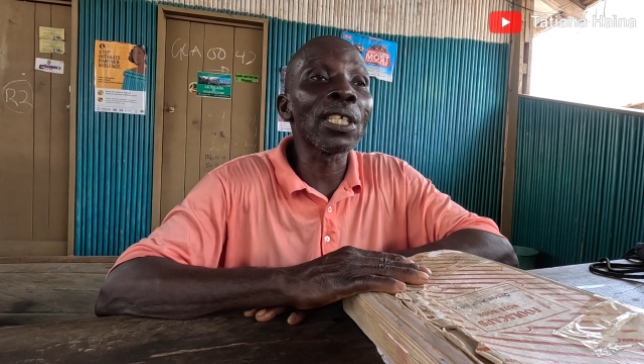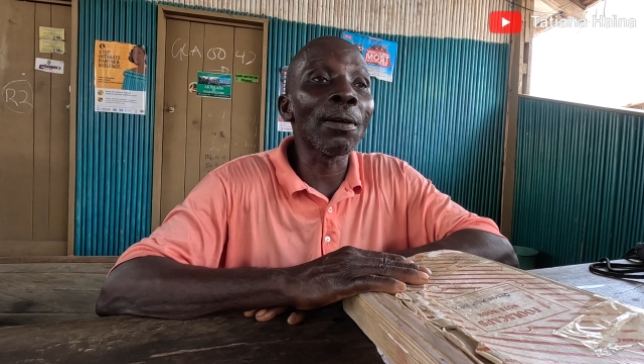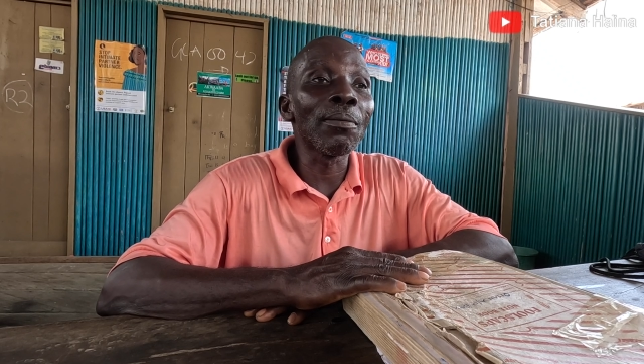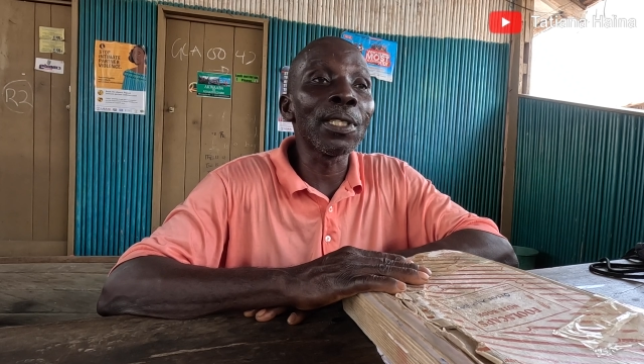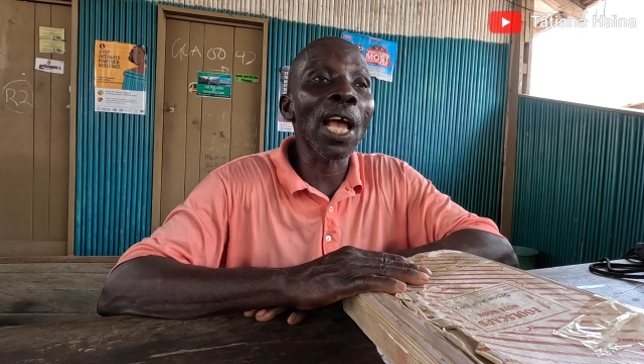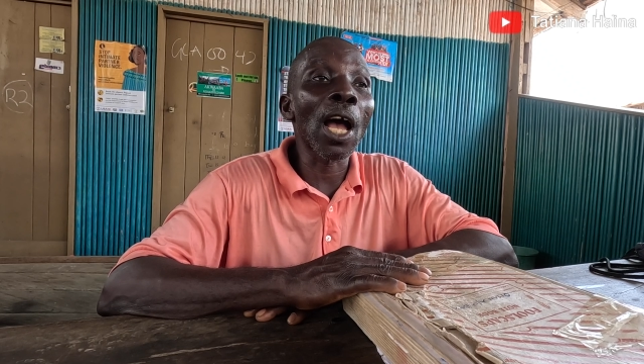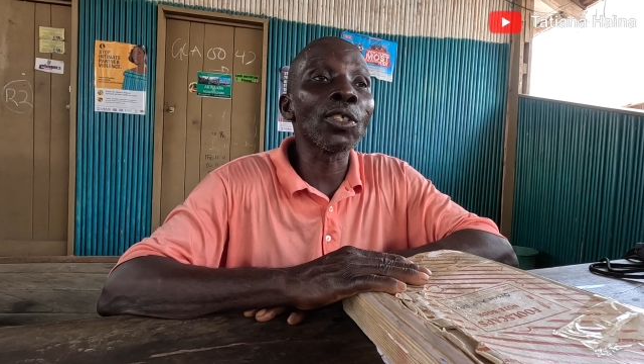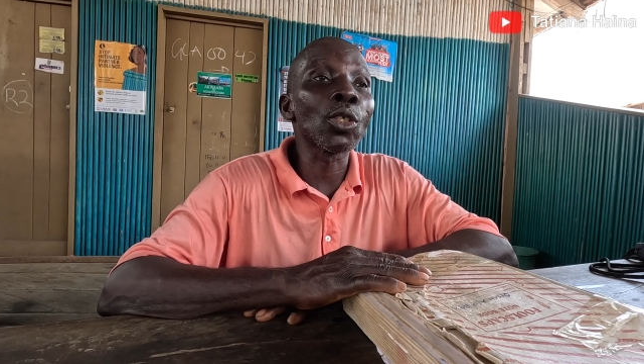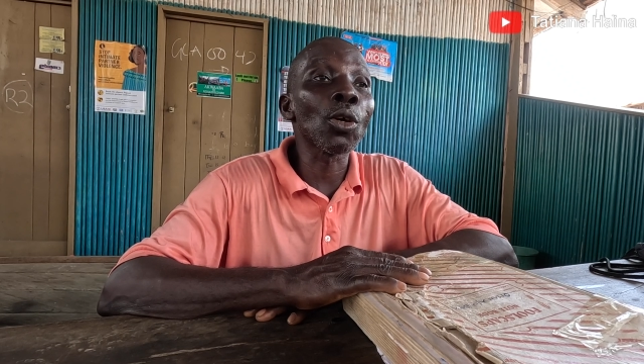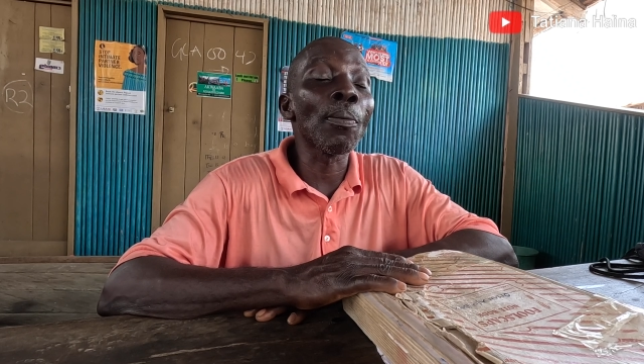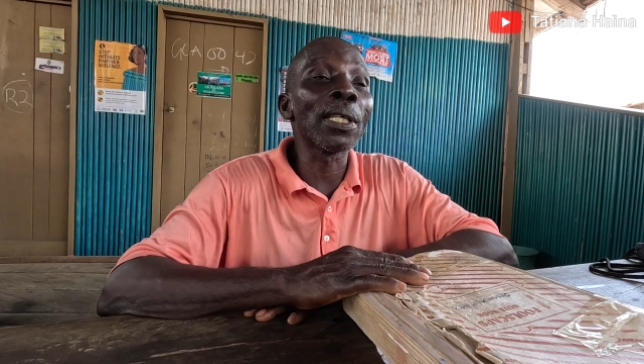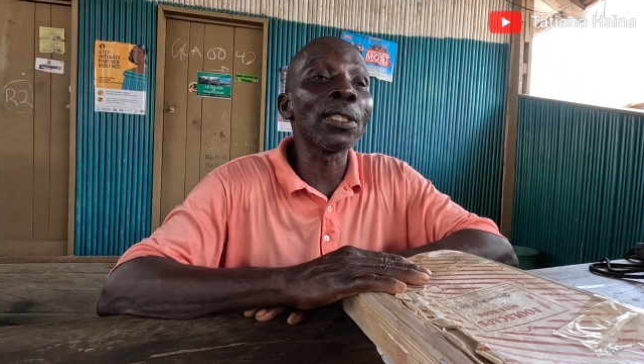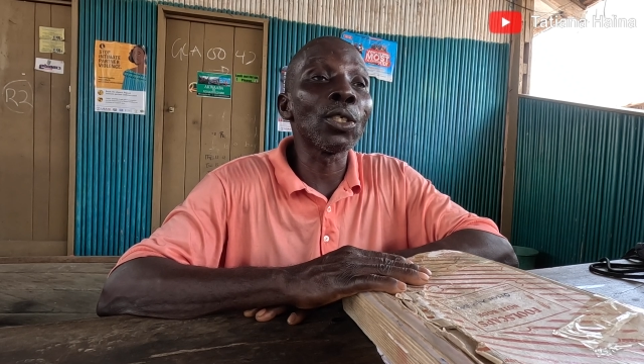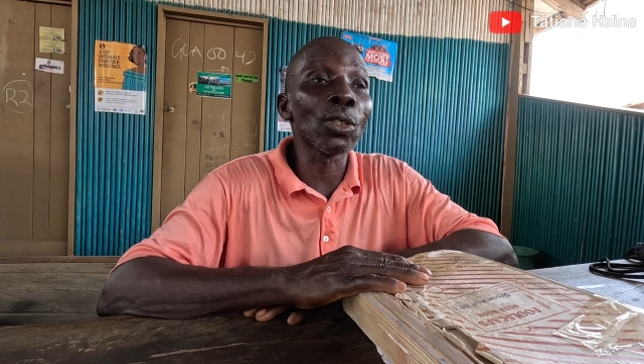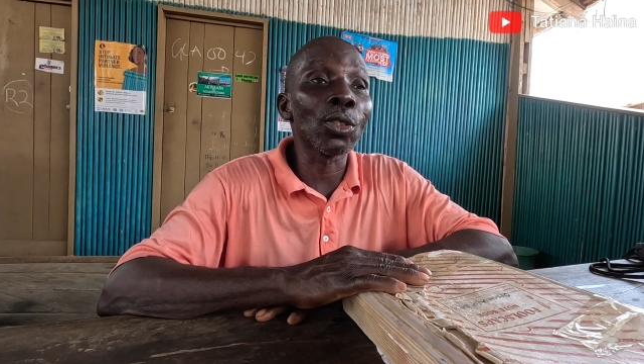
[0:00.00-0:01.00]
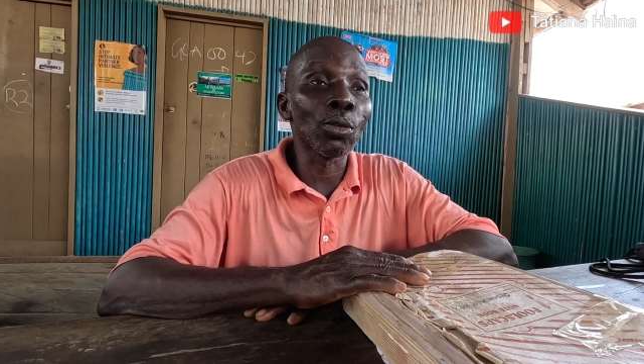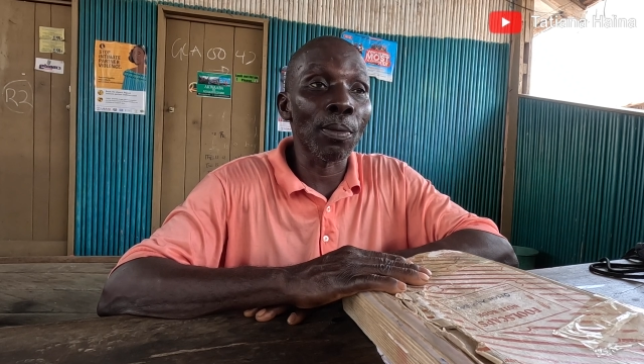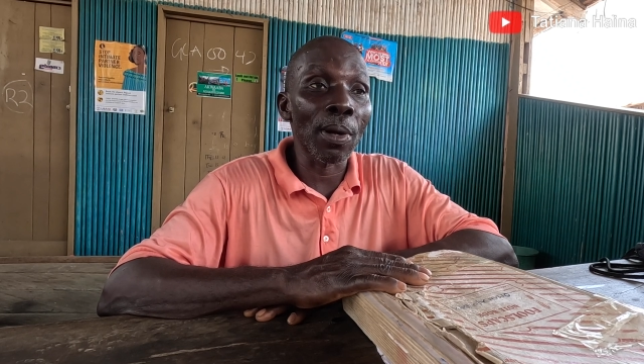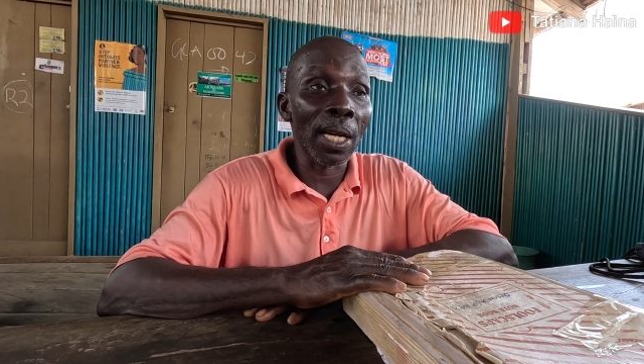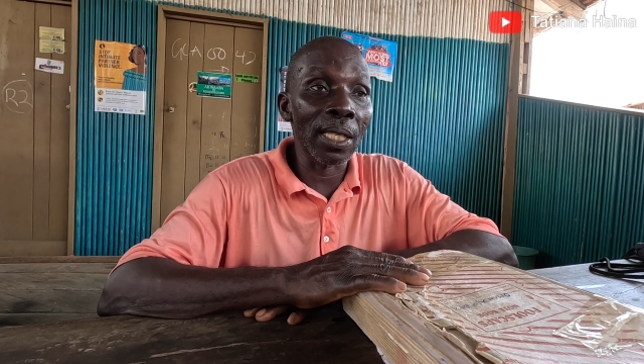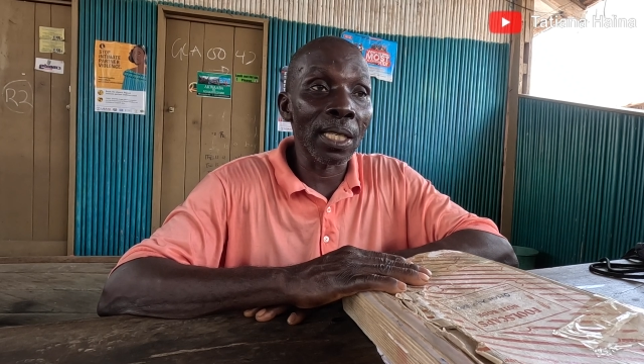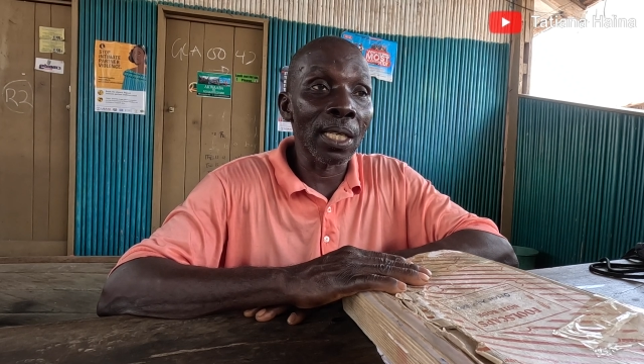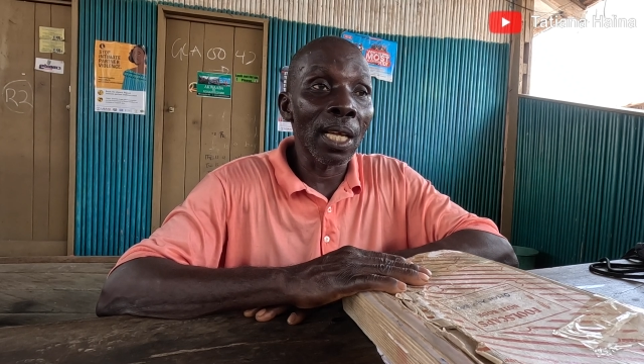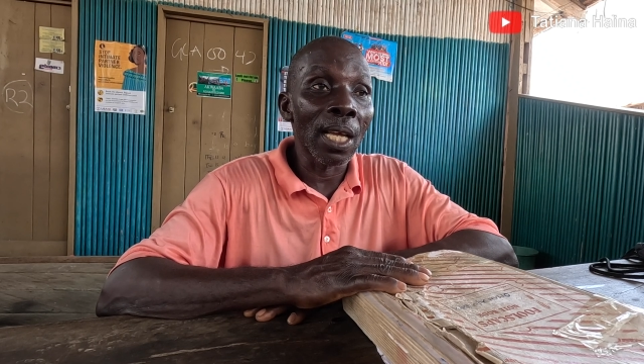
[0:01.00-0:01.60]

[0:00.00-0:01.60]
them, they are also mature to marry.